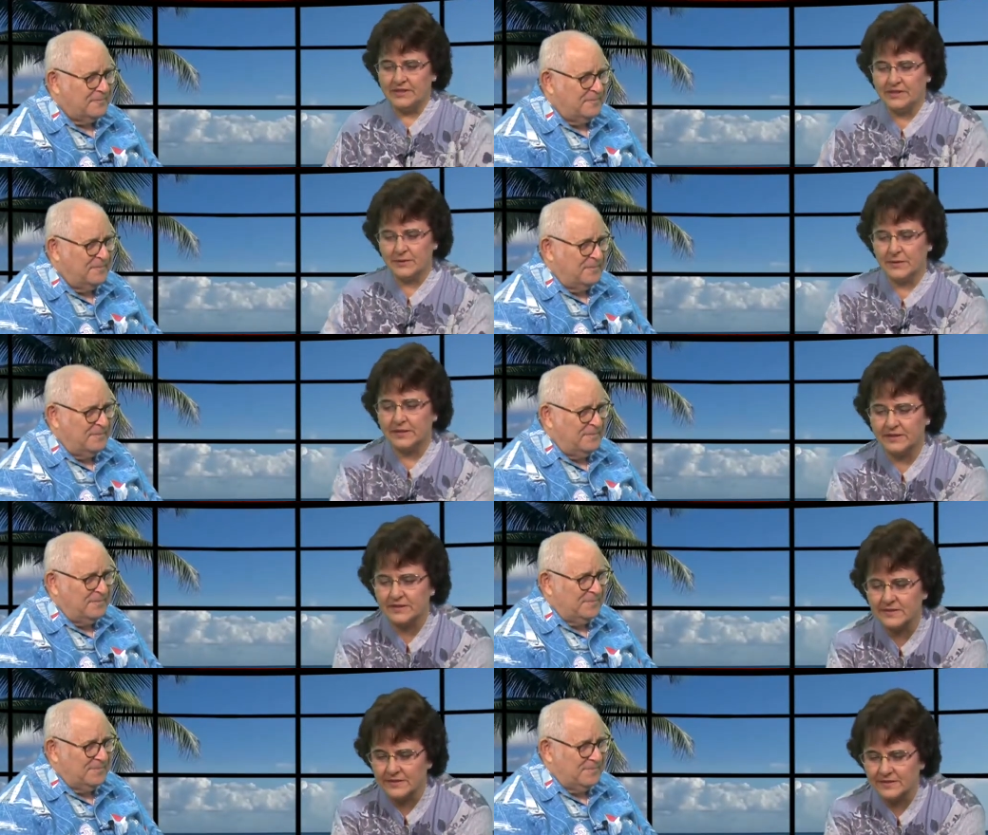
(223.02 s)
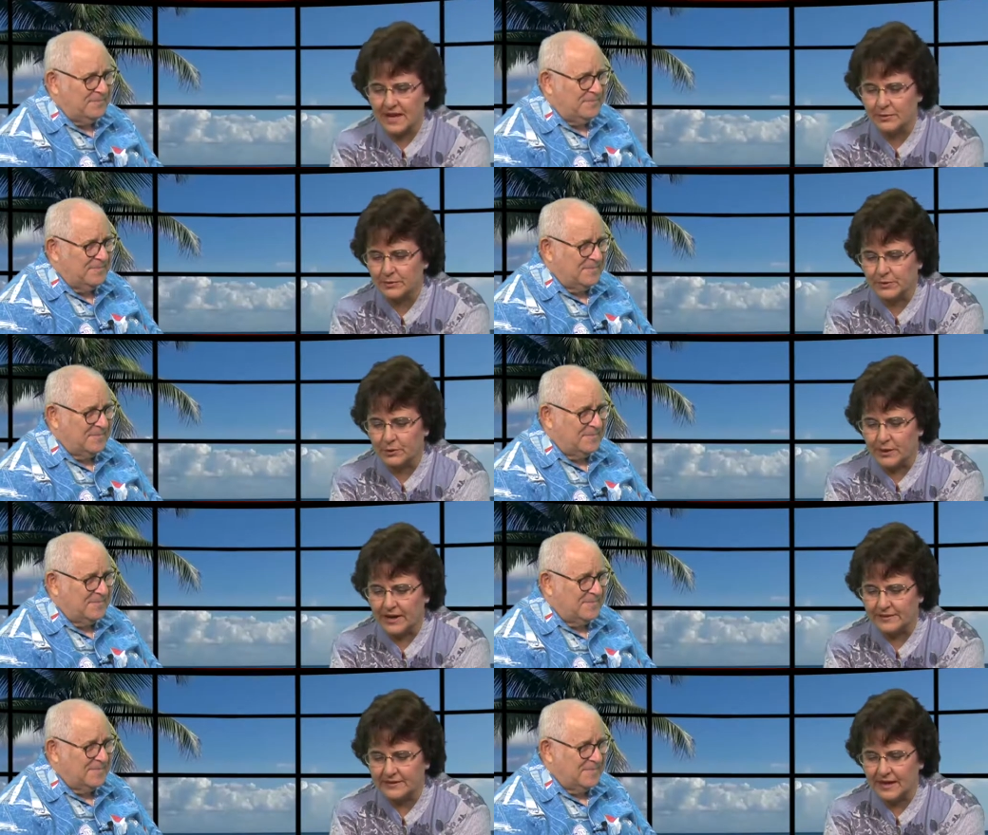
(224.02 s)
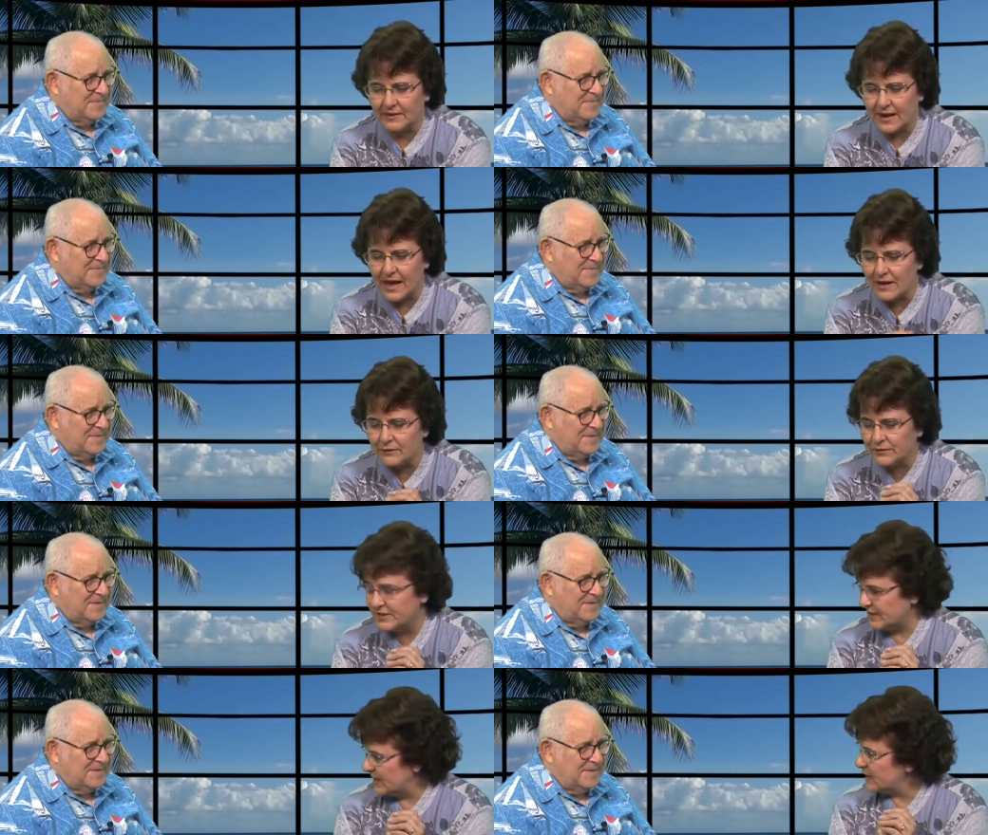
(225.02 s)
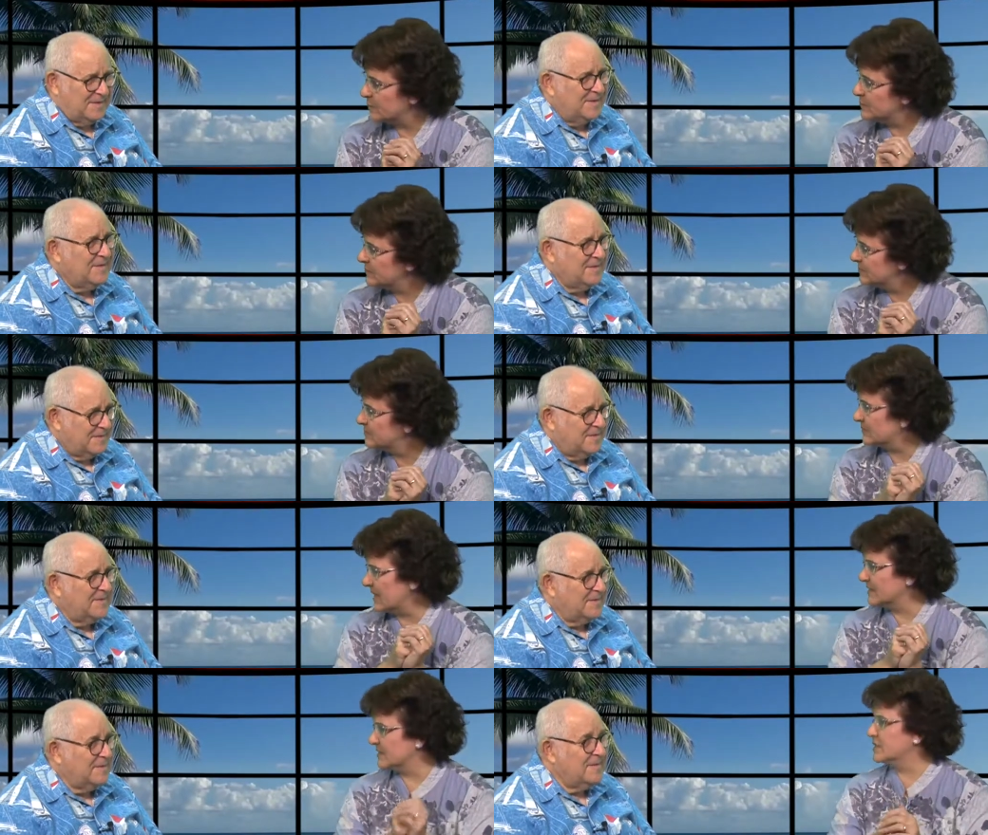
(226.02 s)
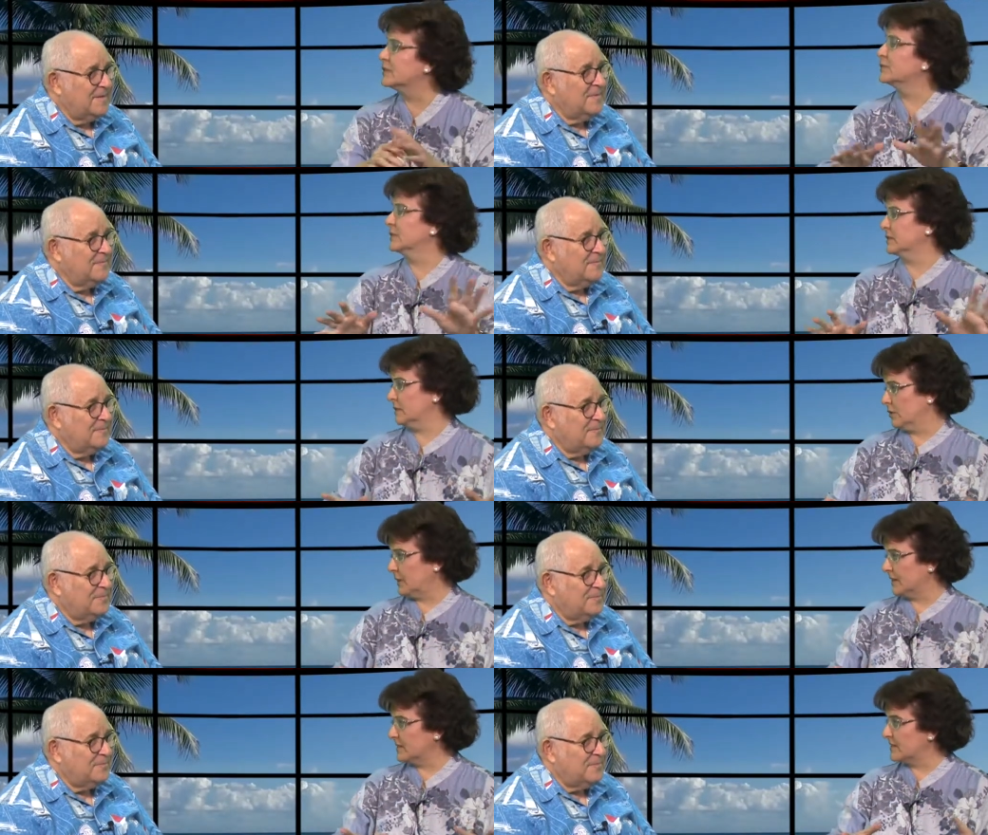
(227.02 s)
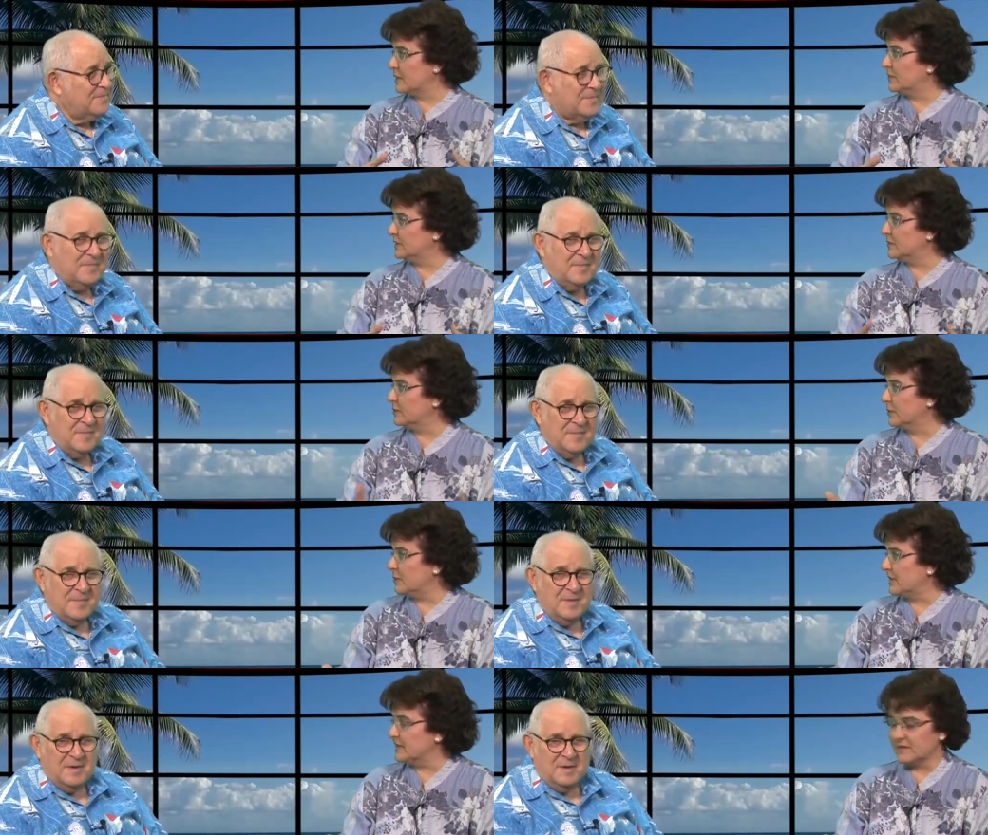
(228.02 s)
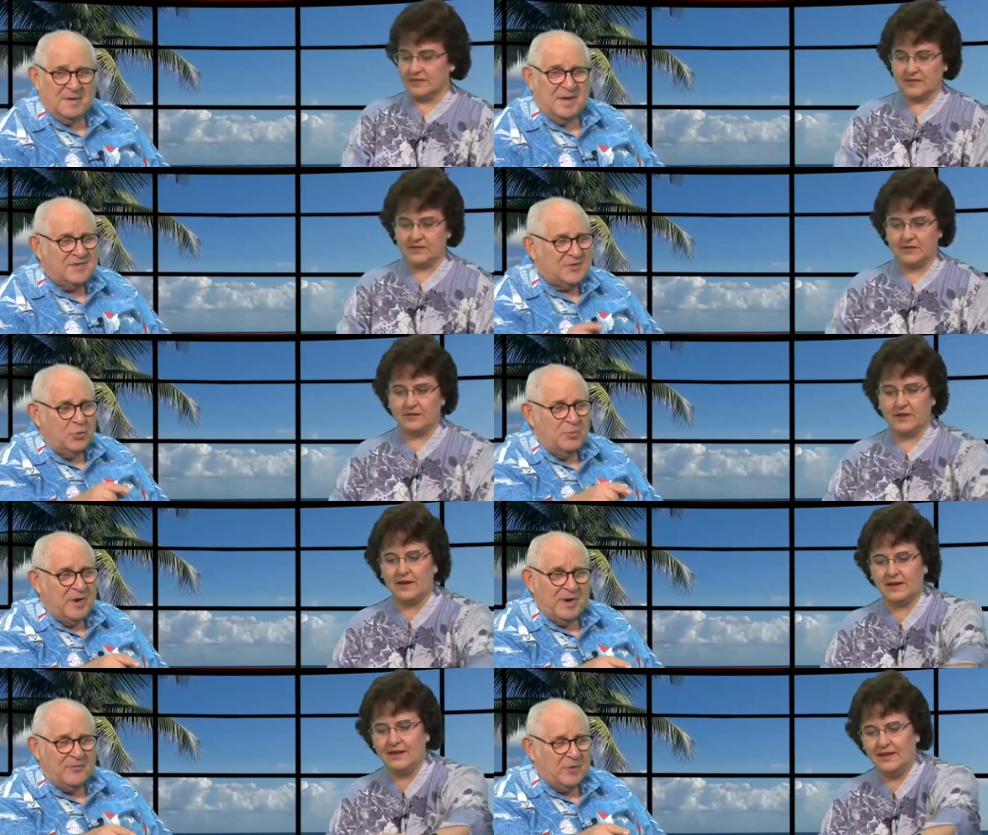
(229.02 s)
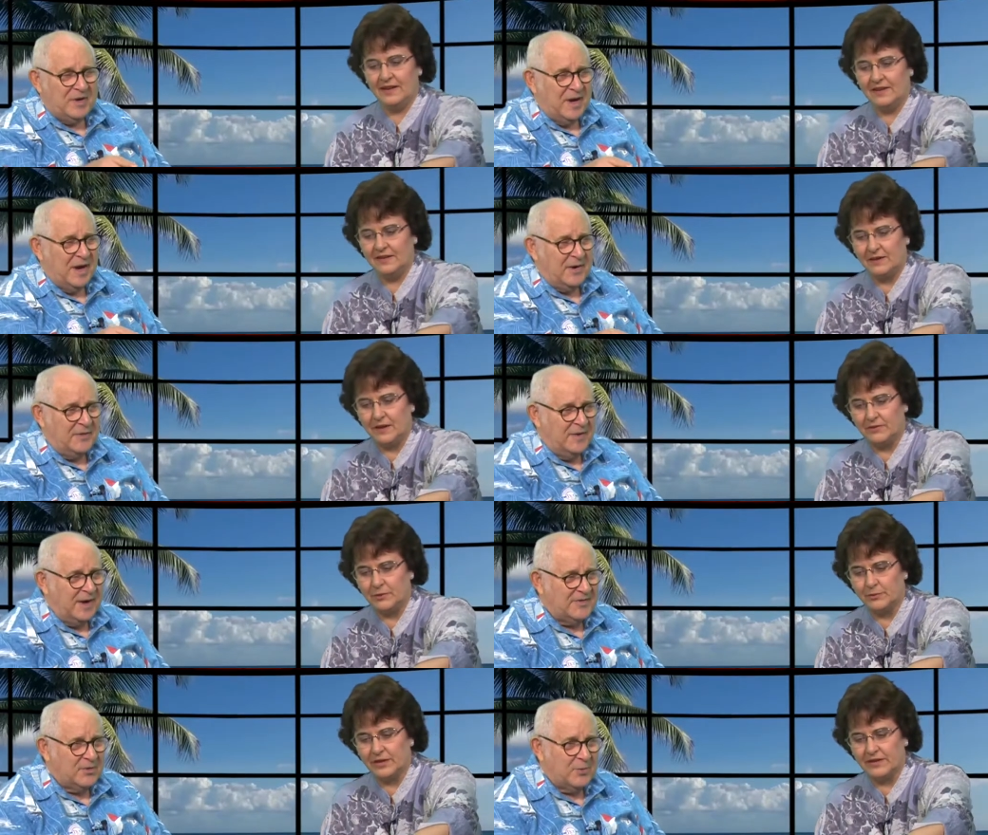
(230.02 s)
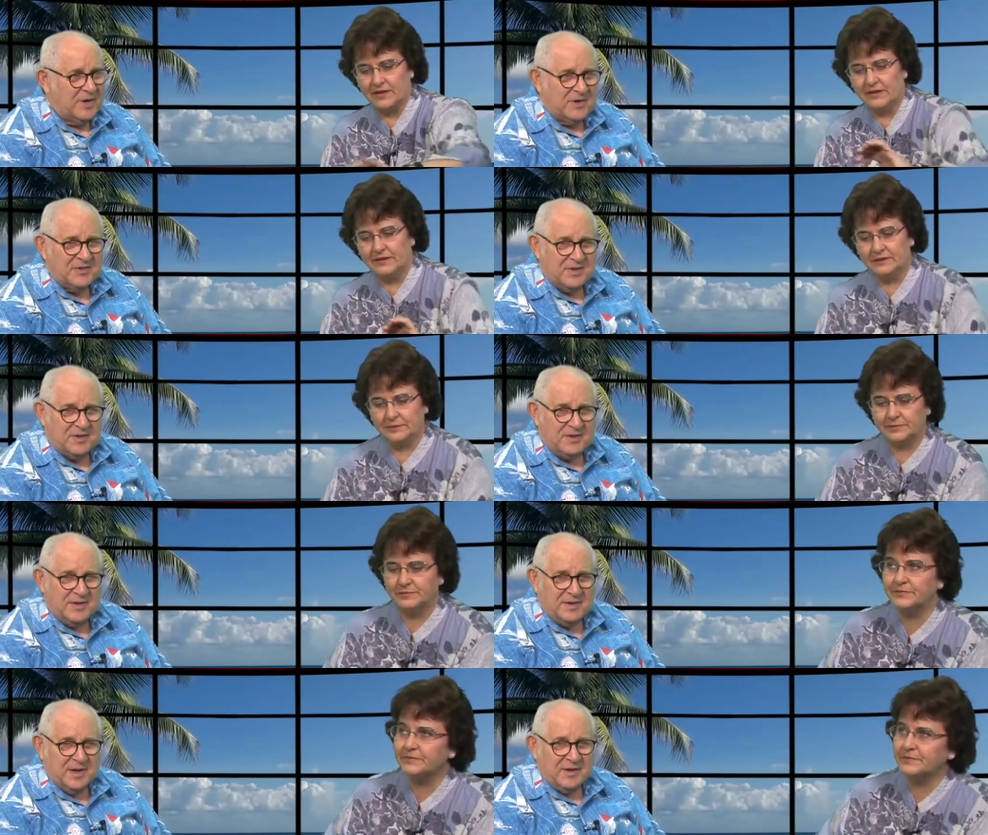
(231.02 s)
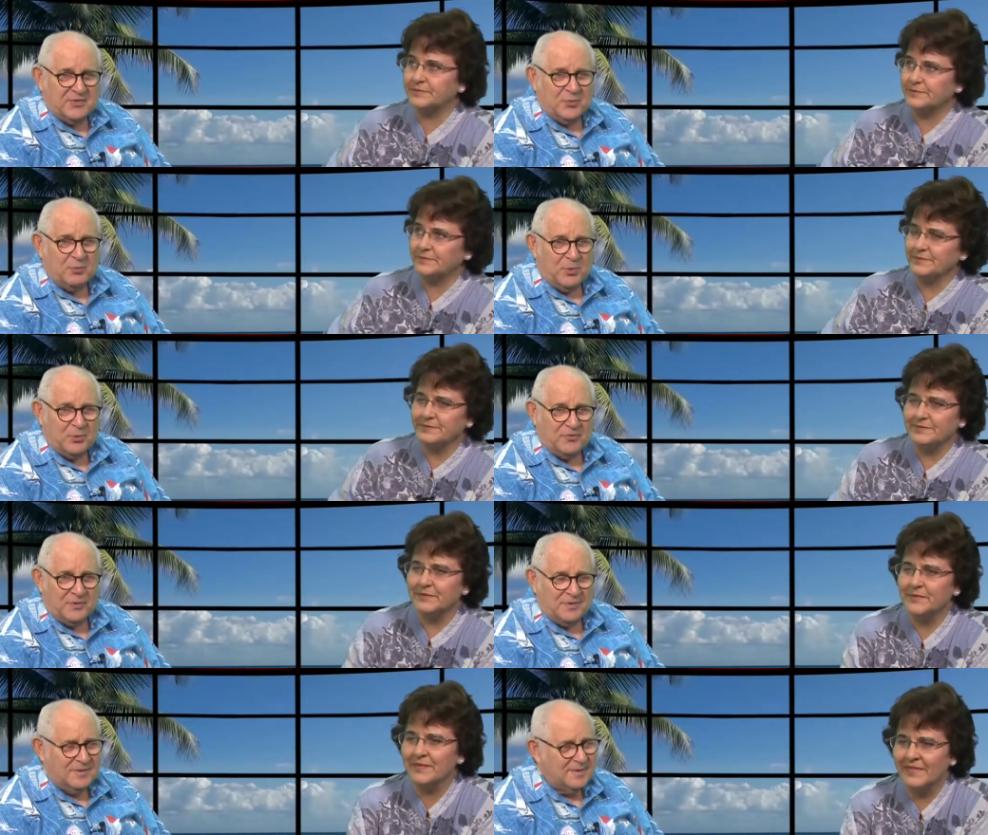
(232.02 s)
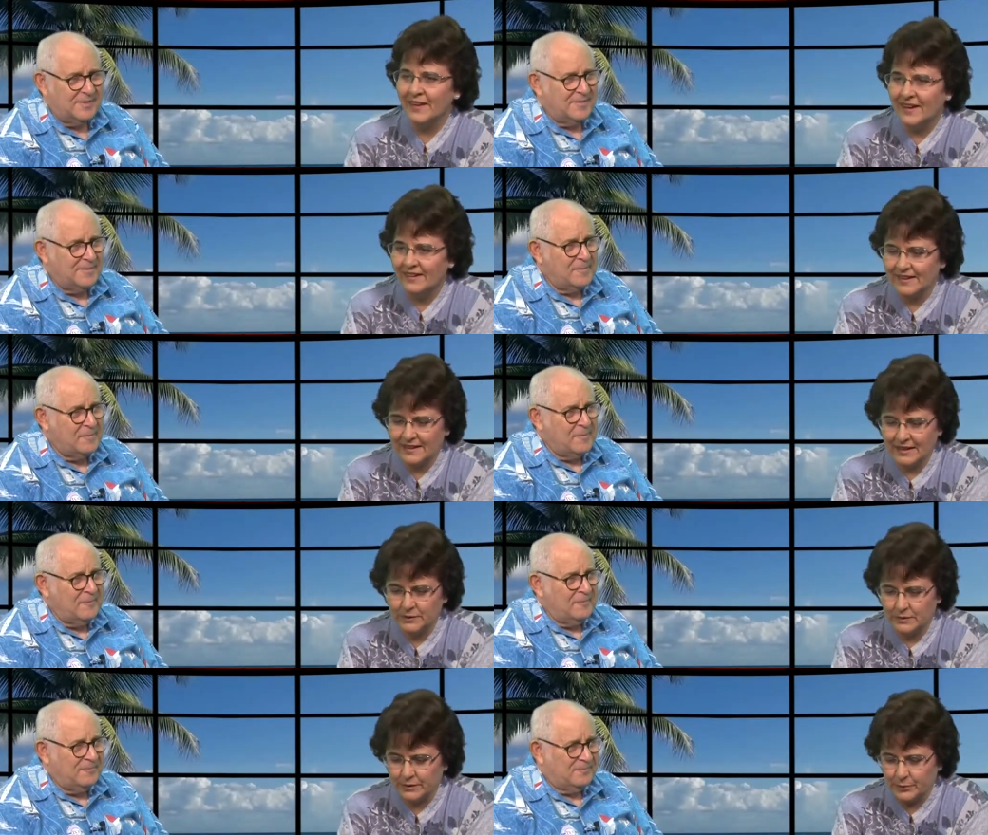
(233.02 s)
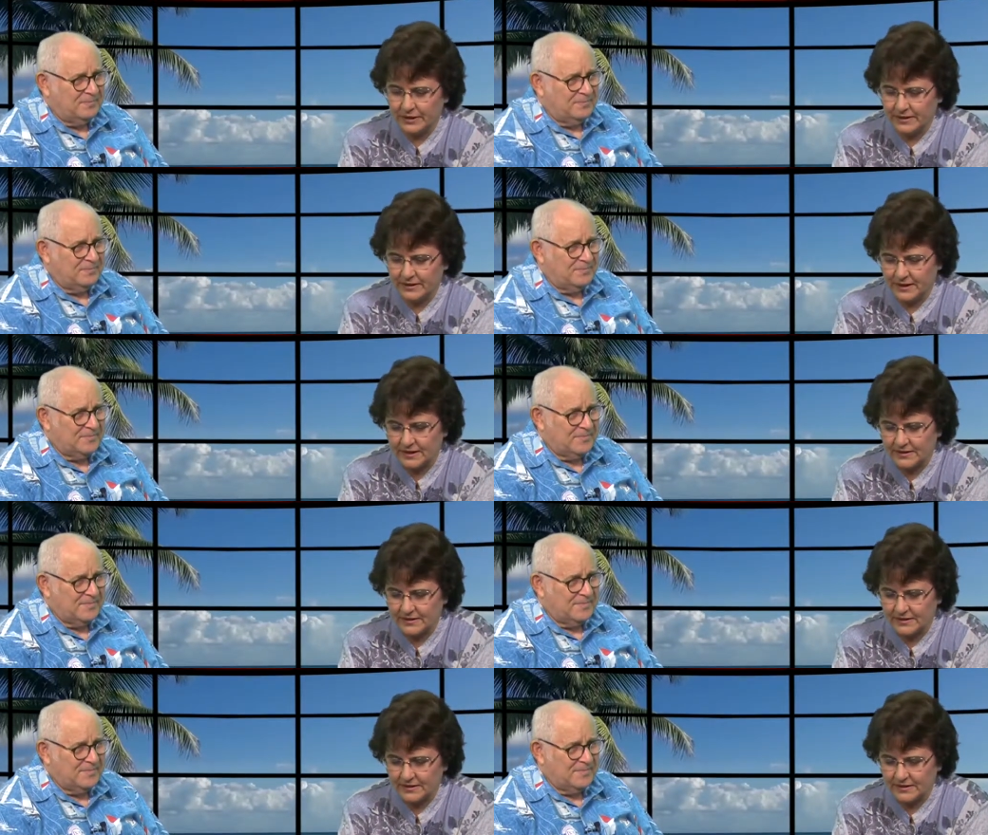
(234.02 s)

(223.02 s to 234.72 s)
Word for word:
Speaker 1: is a sample robot. Now every team has a different robot because they build it from the pieces.
Speaker 2: Let's zoom in if we can
Speaker 1: on that so we can see the detail. It's too beautiful. Yeah, and I don't want to break it. I had to